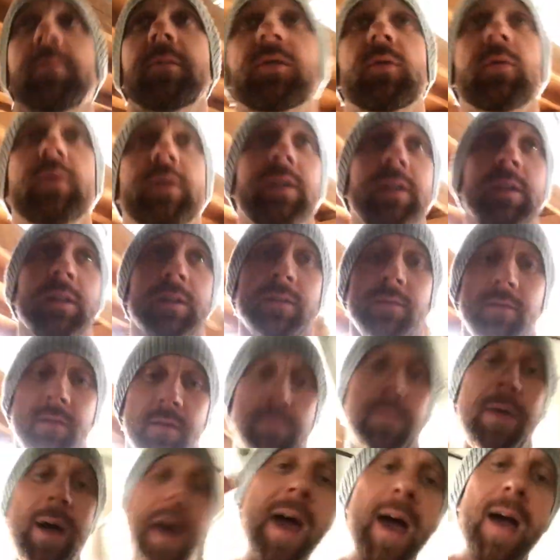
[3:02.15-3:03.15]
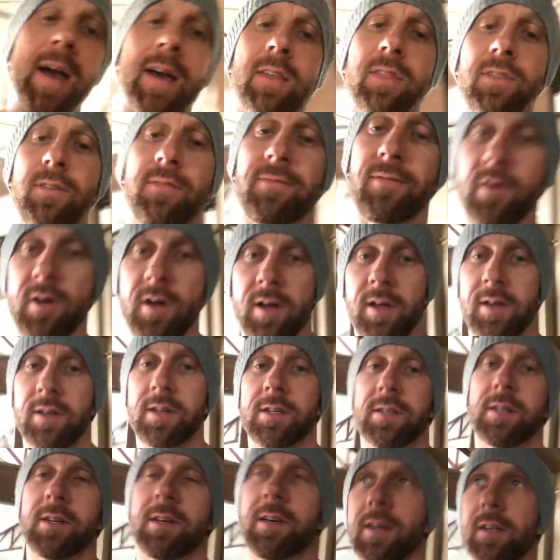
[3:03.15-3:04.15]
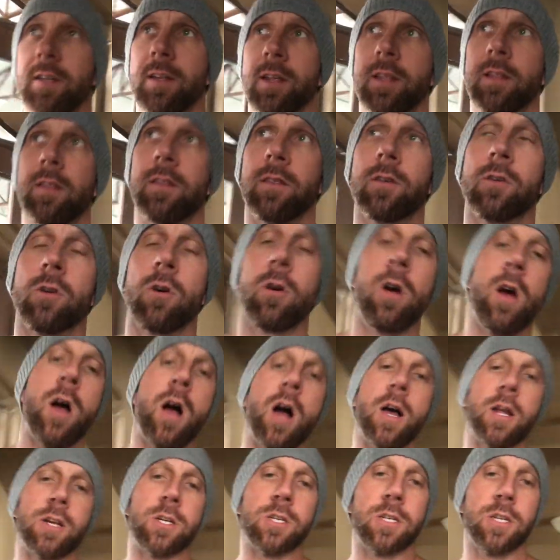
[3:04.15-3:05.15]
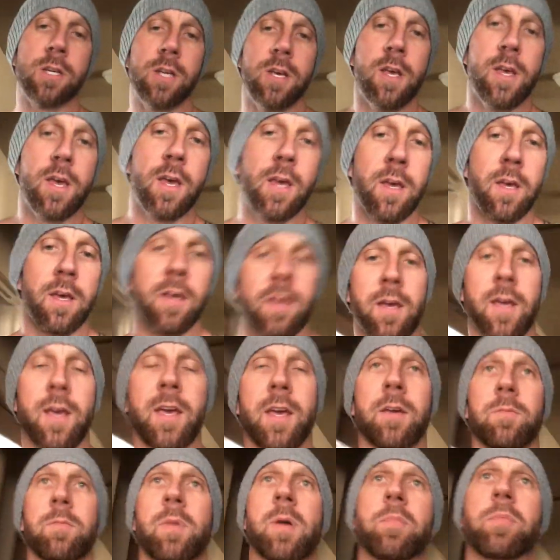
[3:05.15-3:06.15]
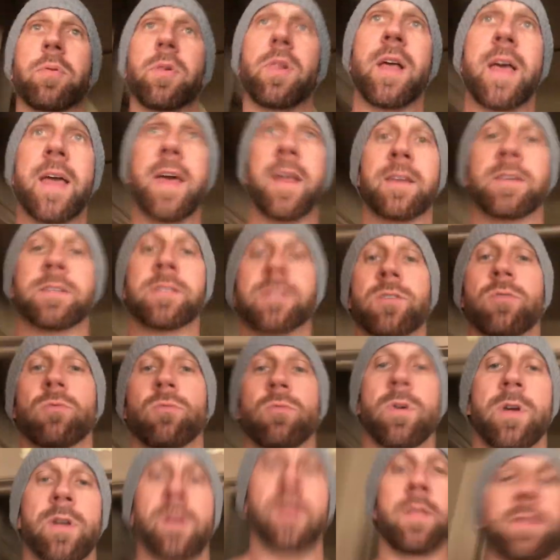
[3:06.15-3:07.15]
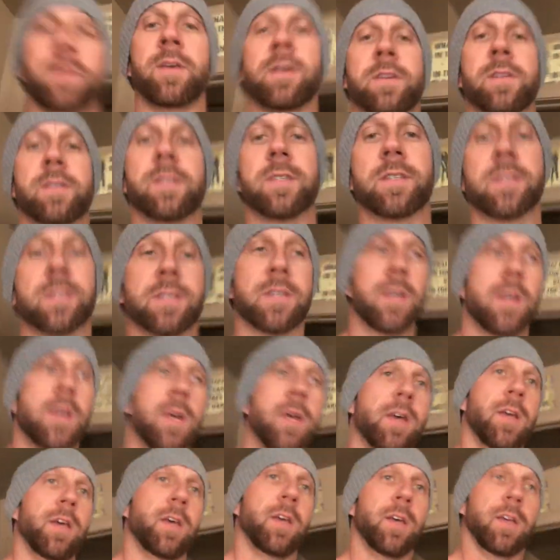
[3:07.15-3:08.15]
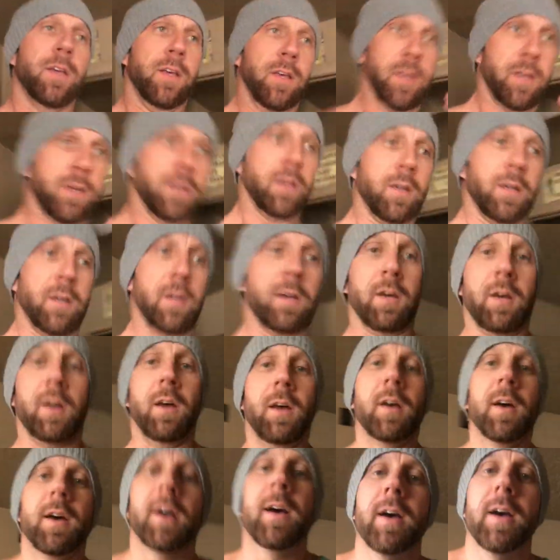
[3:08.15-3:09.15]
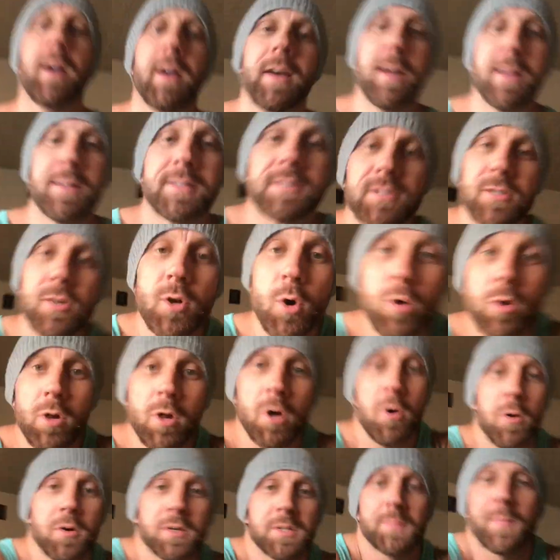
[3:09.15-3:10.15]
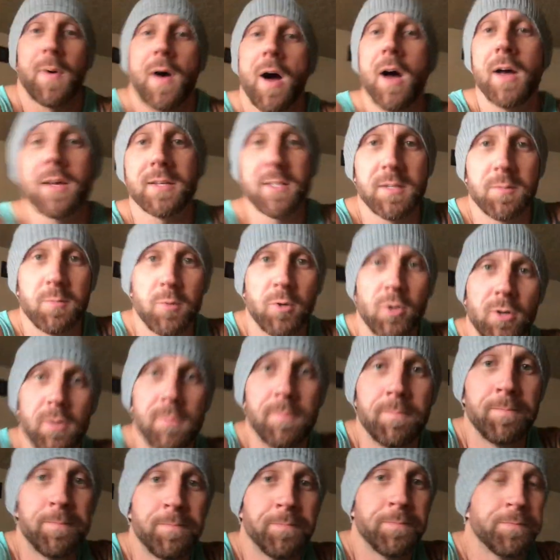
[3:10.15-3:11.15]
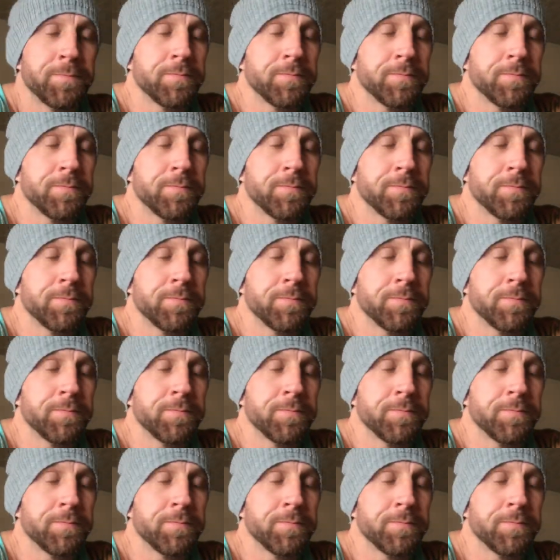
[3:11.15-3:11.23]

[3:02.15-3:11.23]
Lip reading: between the back, the front, and then the garage. And my plan is to run this as solo as possible.